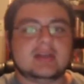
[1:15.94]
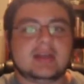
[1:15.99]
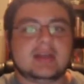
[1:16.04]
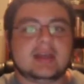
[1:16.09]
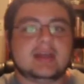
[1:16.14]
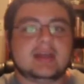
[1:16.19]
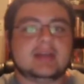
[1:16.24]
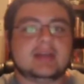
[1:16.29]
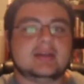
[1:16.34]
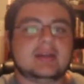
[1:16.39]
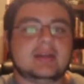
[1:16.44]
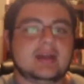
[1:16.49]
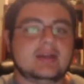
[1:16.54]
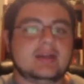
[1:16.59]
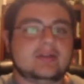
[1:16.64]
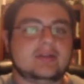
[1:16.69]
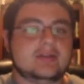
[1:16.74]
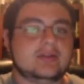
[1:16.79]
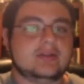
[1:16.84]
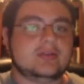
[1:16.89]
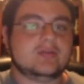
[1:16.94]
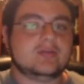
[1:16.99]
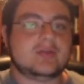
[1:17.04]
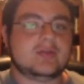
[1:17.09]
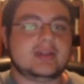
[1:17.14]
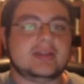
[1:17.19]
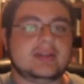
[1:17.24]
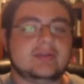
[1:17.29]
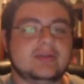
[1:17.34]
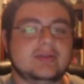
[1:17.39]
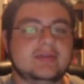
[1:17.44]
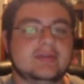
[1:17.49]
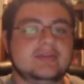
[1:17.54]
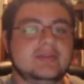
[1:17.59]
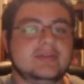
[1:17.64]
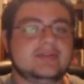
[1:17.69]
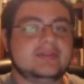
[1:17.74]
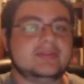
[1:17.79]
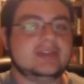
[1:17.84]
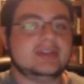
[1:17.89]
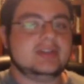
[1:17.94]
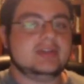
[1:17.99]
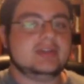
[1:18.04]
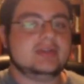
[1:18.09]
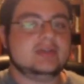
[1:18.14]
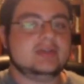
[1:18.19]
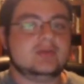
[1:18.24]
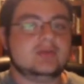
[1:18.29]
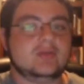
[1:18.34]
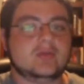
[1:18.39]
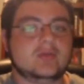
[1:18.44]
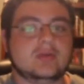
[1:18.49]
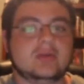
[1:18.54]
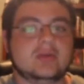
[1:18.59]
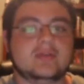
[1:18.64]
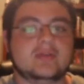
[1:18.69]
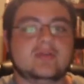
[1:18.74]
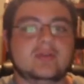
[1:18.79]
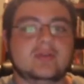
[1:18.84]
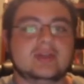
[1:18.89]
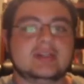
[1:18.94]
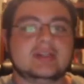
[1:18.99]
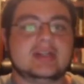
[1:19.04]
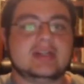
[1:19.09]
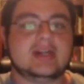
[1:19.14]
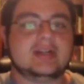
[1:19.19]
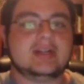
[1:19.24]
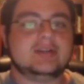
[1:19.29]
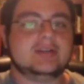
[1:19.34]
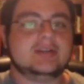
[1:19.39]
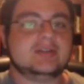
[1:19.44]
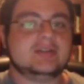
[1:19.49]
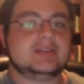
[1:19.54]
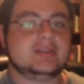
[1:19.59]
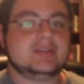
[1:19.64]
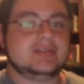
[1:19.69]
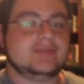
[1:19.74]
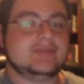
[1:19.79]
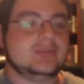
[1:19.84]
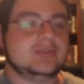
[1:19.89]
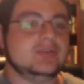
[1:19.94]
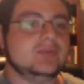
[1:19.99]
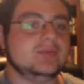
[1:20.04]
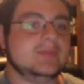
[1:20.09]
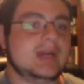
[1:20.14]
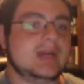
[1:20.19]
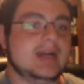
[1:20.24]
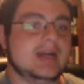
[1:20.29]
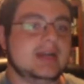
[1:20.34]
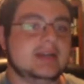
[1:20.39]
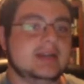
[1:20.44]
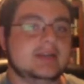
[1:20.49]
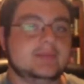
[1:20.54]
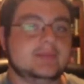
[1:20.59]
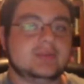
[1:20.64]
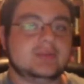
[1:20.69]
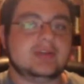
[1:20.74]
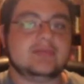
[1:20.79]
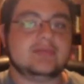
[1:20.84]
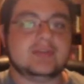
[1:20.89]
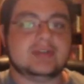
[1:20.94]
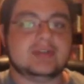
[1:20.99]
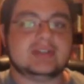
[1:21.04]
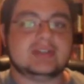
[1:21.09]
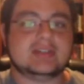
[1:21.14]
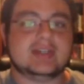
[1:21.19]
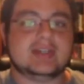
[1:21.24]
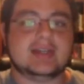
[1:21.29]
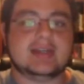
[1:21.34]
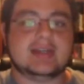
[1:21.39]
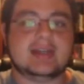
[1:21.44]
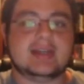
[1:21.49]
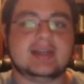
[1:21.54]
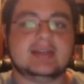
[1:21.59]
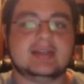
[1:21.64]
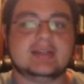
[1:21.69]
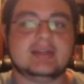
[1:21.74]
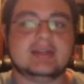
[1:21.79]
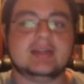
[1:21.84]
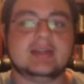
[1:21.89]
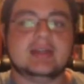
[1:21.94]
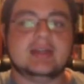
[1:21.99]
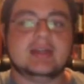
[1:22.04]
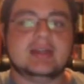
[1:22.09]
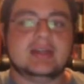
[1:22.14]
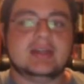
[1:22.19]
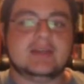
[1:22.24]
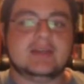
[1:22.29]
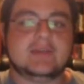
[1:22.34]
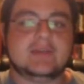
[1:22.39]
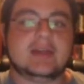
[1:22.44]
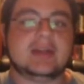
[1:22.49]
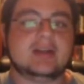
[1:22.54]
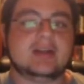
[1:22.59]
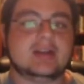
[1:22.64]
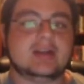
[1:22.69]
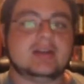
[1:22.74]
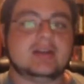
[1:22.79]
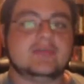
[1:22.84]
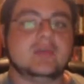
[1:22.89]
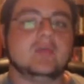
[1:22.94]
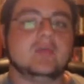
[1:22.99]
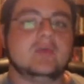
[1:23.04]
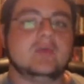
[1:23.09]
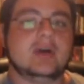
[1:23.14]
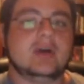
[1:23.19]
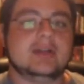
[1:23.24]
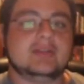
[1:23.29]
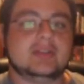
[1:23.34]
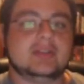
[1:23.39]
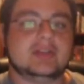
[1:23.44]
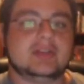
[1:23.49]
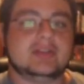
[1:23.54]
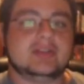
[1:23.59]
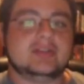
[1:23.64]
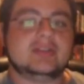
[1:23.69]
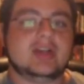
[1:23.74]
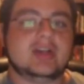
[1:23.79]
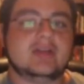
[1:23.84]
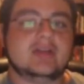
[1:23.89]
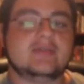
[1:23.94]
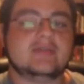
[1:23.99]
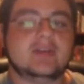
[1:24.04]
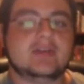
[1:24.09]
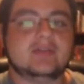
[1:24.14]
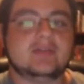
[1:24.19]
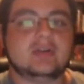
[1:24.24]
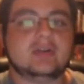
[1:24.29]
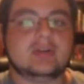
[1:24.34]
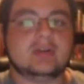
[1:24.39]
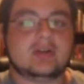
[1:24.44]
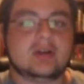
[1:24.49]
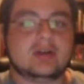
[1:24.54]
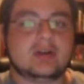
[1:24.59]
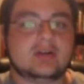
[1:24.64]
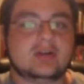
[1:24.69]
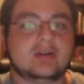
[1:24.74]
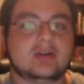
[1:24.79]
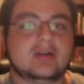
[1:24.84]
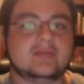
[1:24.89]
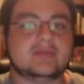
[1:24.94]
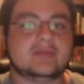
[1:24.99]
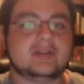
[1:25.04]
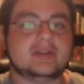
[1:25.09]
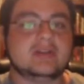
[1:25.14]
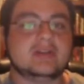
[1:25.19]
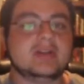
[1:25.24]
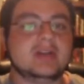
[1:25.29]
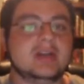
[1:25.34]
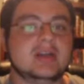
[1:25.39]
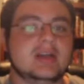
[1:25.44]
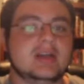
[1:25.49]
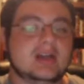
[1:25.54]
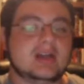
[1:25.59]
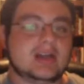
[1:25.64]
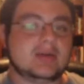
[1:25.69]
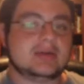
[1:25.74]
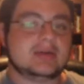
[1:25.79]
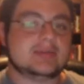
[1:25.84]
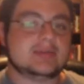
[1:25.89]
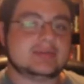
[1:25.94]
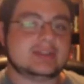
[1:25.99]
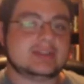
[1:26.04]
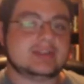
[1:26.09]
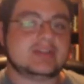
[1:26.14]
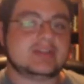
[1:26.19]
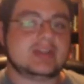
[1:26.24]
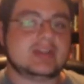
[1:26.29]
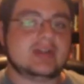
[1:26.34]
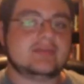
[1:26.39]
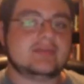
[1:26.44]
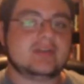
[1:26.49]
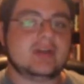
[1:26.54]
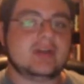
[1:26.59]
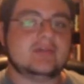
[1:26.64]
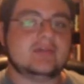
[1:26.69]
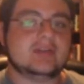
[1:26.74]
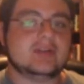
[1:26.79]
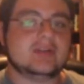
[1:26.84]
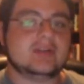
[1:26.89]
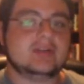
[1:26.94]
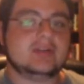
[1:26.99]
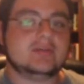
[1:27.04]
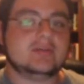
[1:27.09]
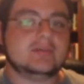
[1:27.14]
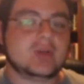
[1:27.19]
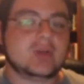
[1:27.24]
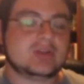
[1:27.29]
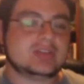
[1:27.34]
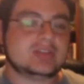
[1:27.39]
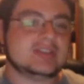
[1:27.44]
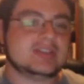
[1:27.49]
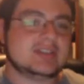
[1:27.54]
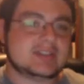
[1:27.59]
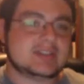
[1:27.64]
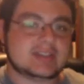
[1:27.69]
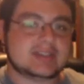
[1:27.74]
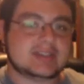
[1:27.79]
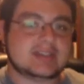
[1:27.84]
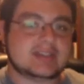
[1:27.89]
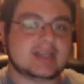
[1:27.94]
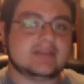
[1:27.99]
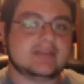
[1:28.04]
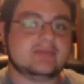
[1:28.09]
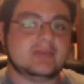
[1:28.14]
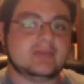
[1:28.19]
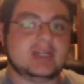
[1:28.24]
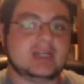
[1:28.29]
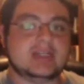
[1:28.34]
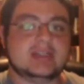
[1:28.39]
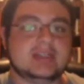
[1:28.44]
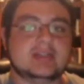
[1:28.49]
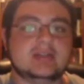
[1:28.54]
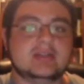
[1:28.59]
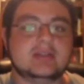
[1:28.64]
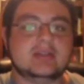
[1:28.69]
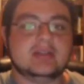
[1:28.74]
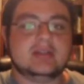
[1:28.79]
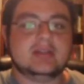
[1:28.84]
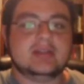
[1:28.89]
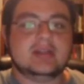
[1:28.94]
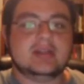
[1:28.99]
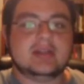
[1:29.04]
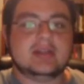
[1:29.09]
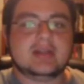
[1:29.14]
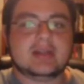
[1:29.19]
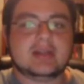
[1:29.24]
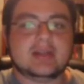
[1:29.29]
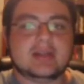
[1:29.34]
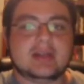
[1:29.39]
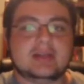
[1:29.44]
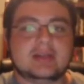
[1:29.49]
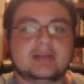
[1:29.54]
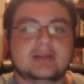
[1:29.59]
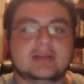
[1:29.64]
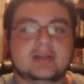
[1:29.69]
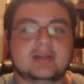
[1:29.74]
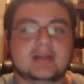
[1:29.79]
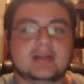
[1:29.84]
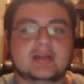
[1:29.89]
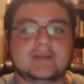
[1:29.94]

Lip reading: and either $23.50 or $40 if you buy a print version like I did, depending on if you want the soft cover or hardcover. I went with the soft cover, mostly just to save money. And